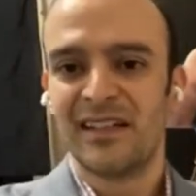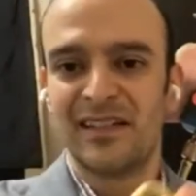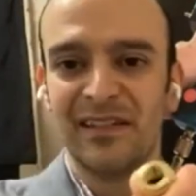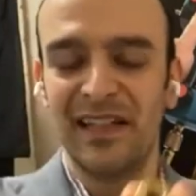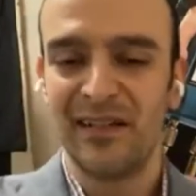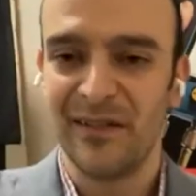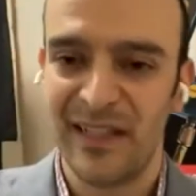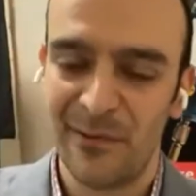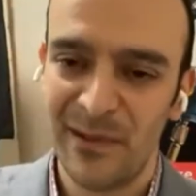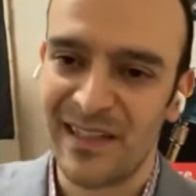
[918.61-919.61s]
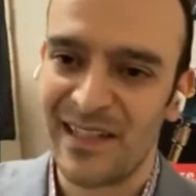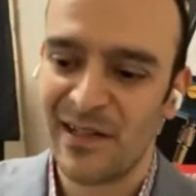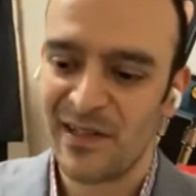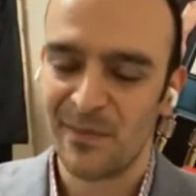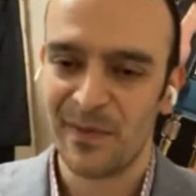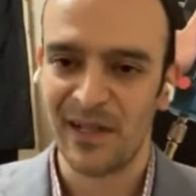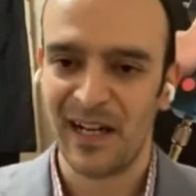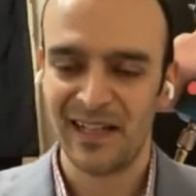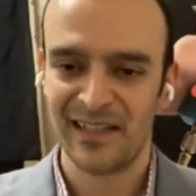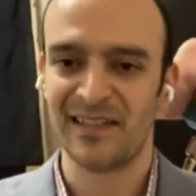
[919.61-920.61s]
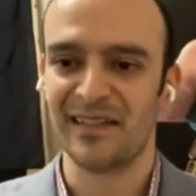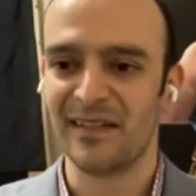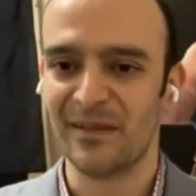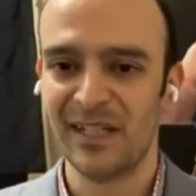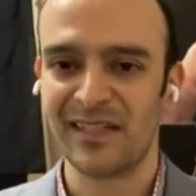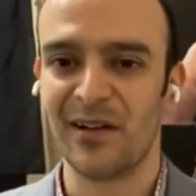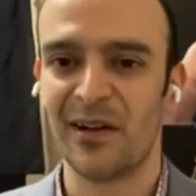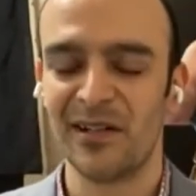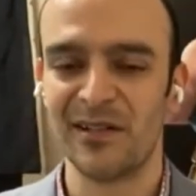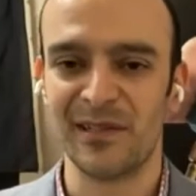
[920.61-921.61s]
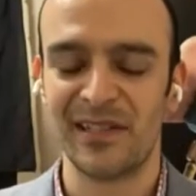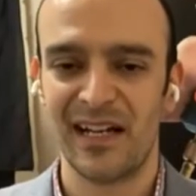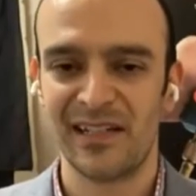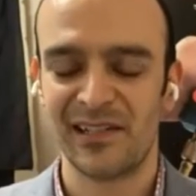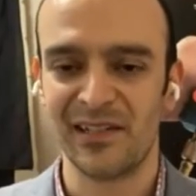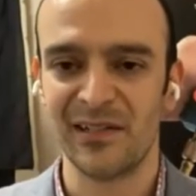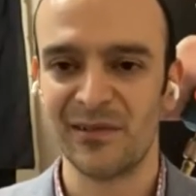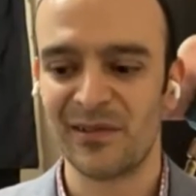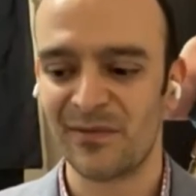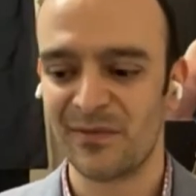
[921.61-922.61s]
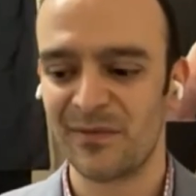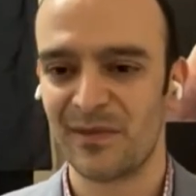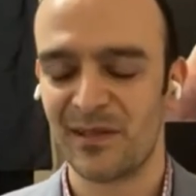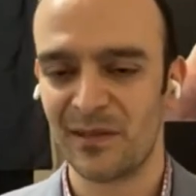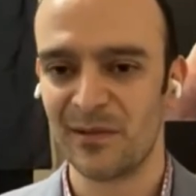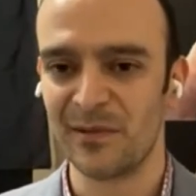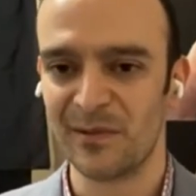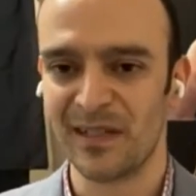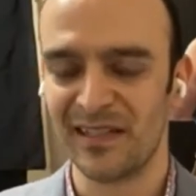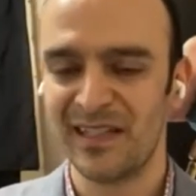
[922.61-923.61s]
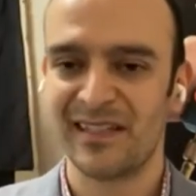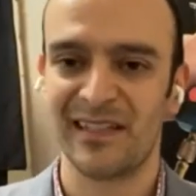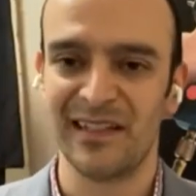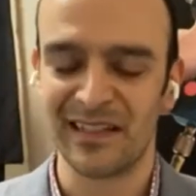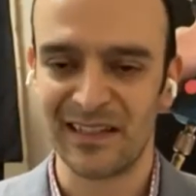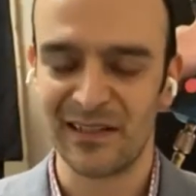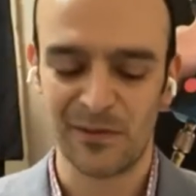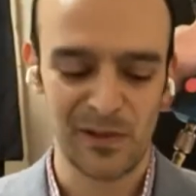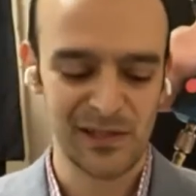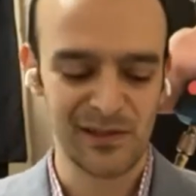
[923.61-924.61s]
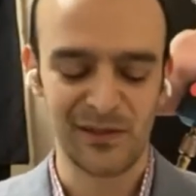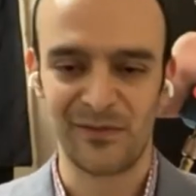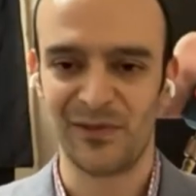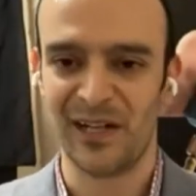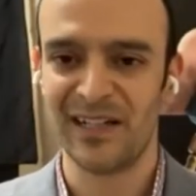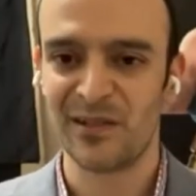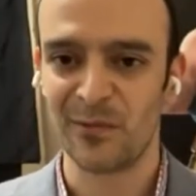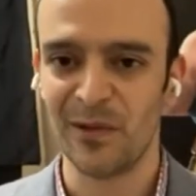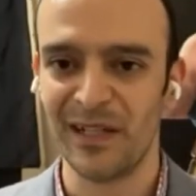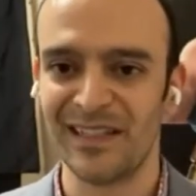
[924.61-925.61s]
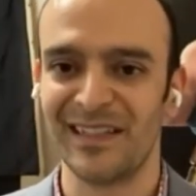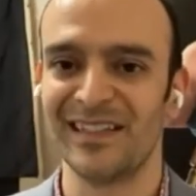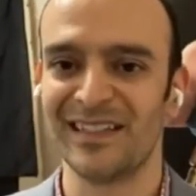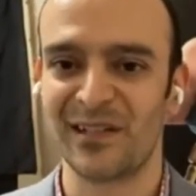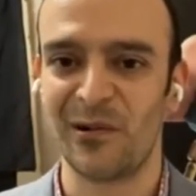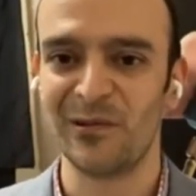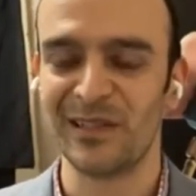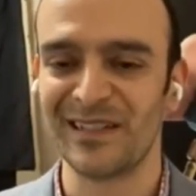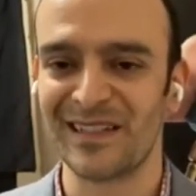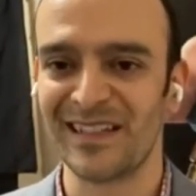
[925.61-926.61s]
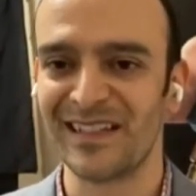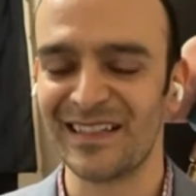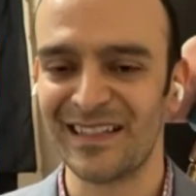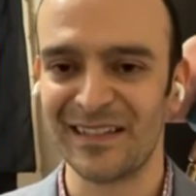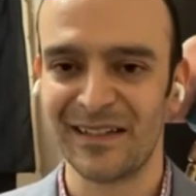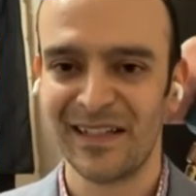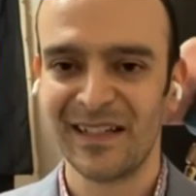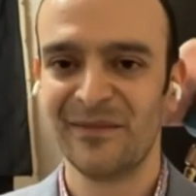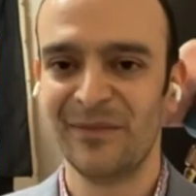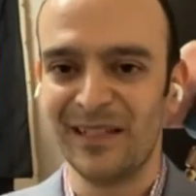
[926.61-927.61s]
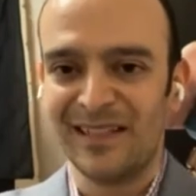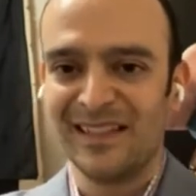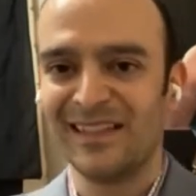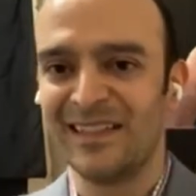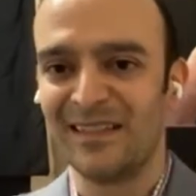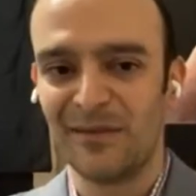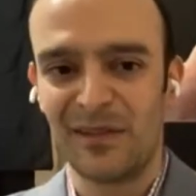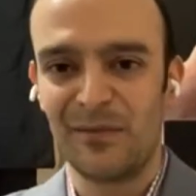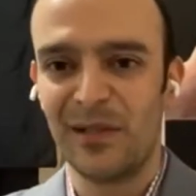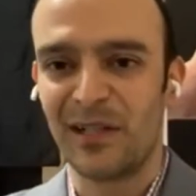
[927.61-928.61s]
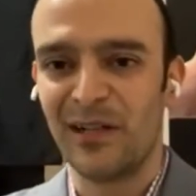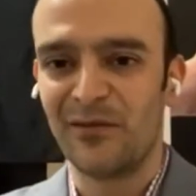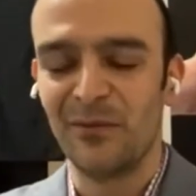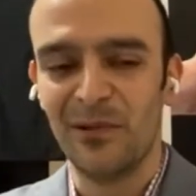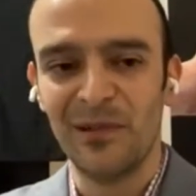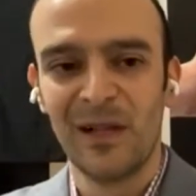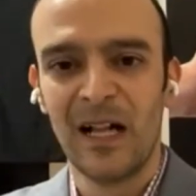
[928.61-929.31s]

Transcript: So that really tears up your hands and makes it hard to attach the hose to a test cock, especially if your hands are wet and it's cold outside. That might it's going to be uncomfortable.